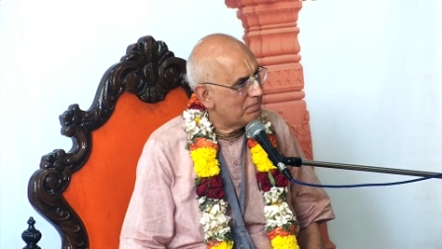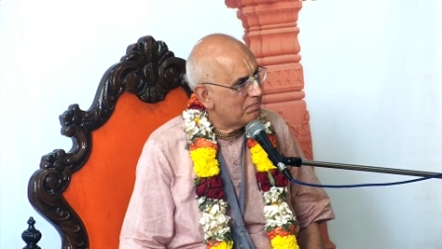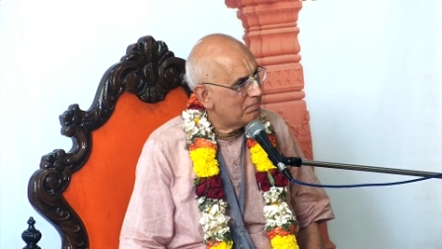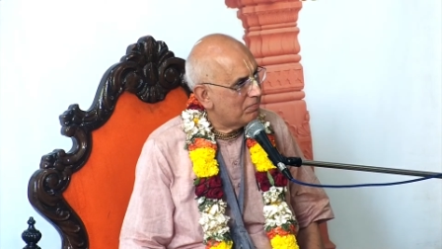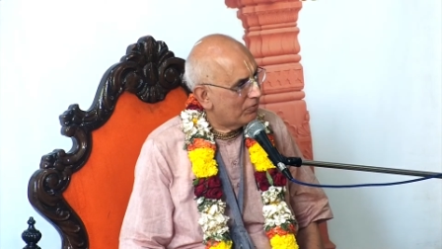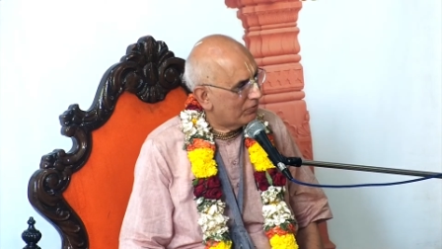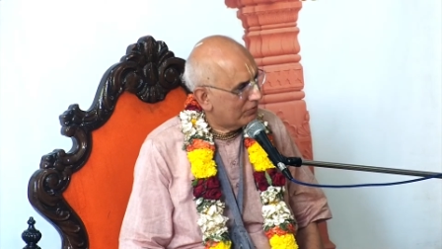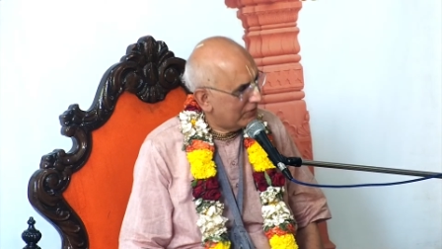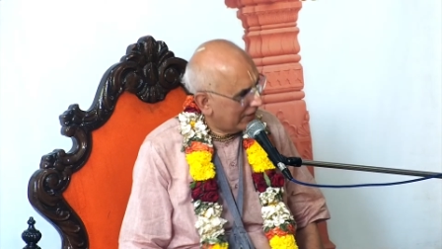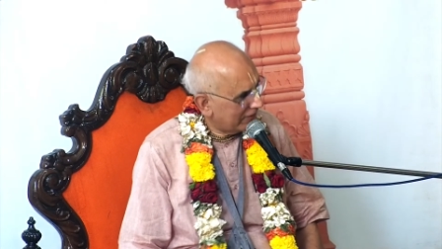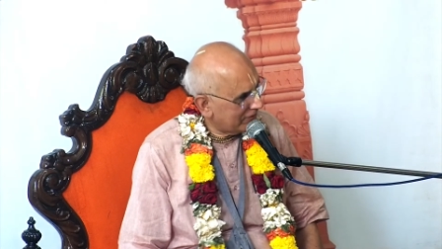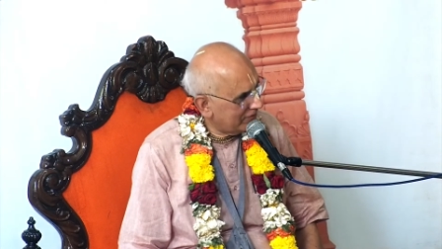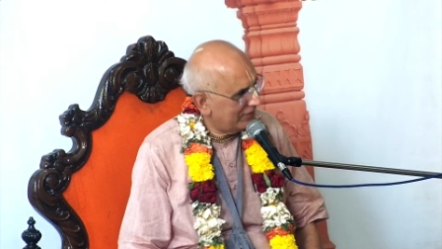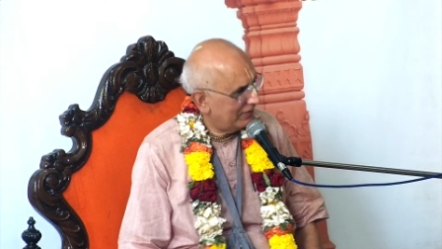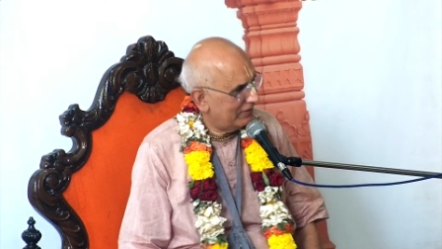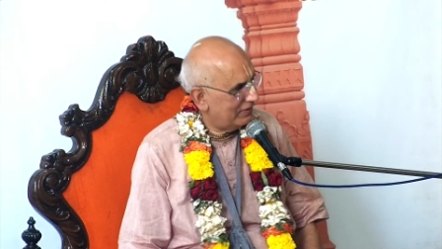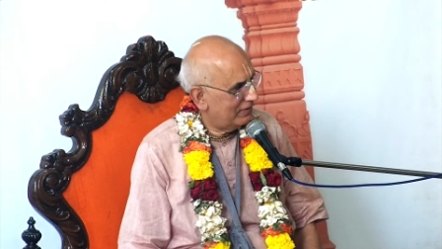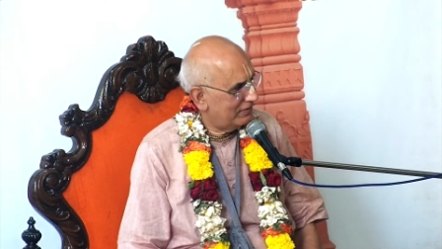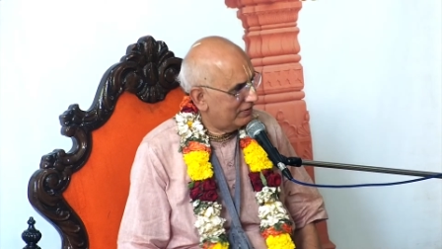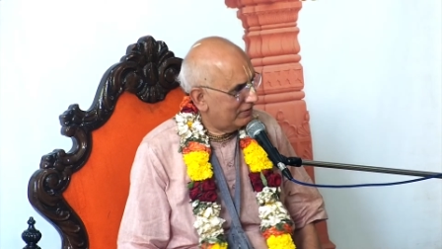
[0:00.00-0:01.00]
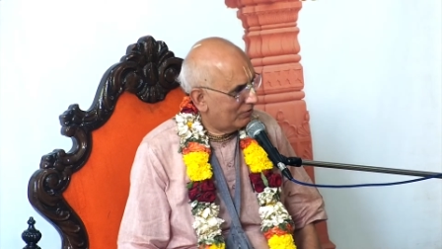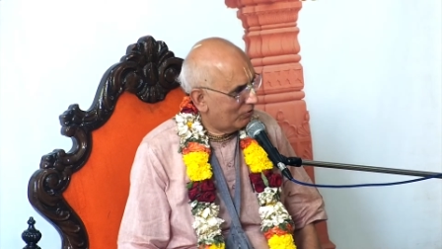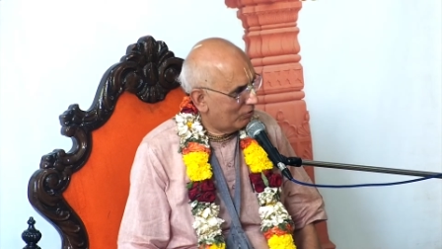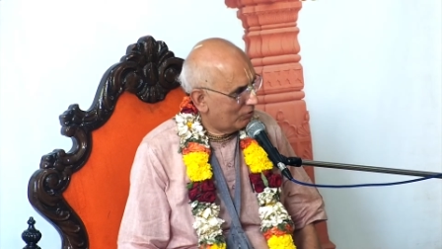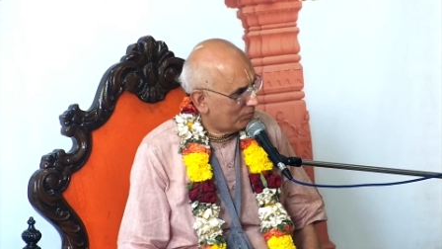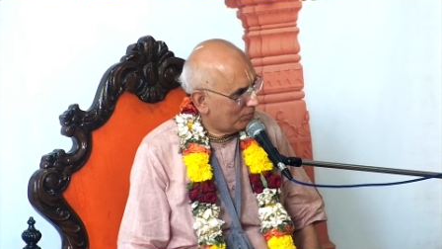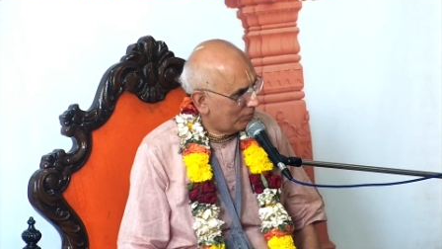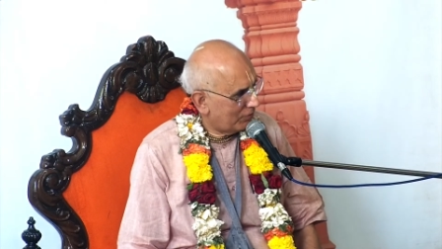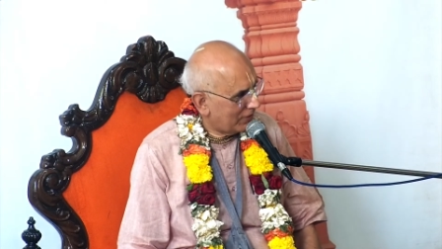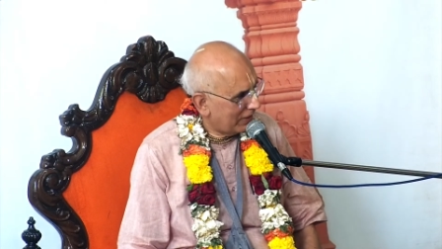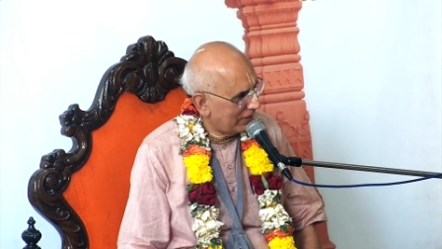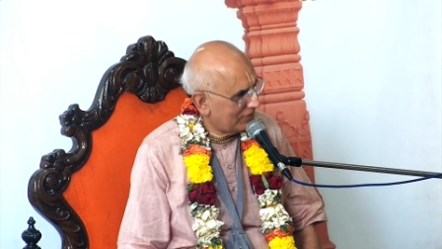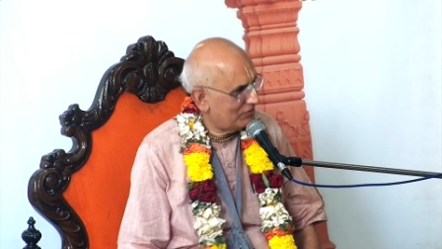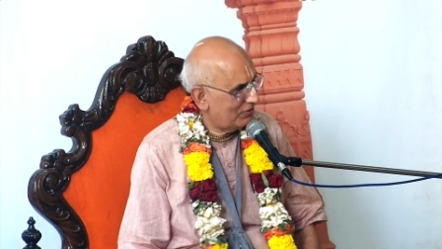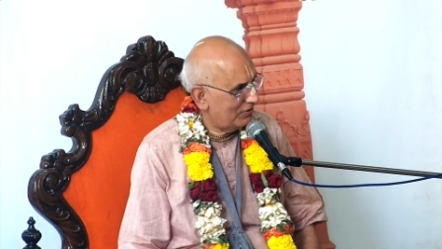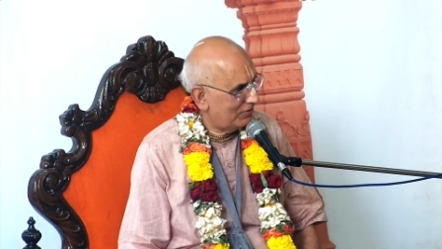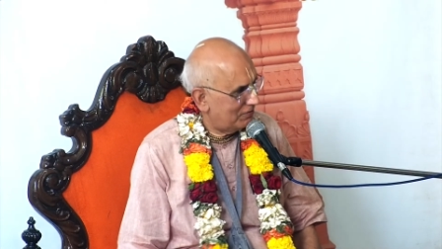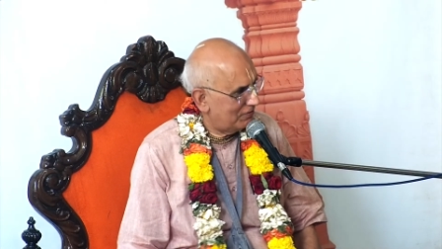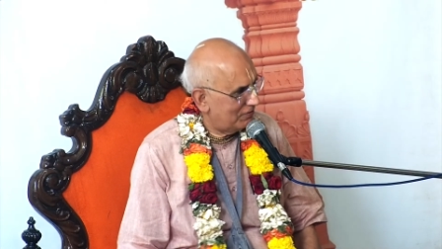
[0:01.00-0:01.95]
protected. We got protection.